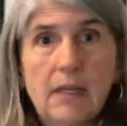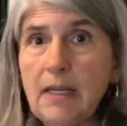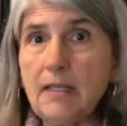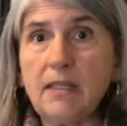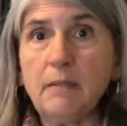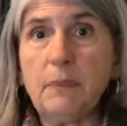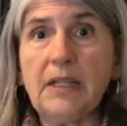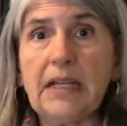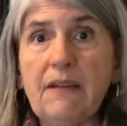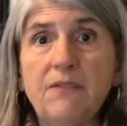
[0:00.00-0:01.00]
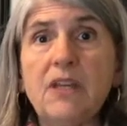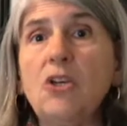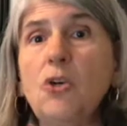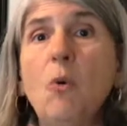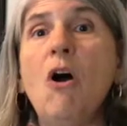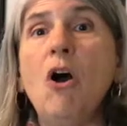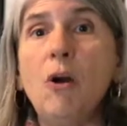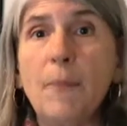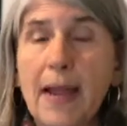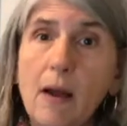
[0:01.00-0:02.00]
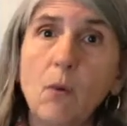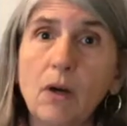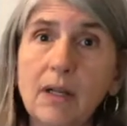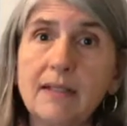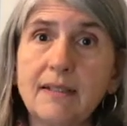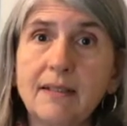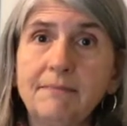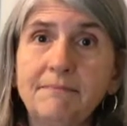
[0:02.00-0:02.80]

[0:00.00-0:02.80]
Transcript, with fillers: is the belief that you are powerless?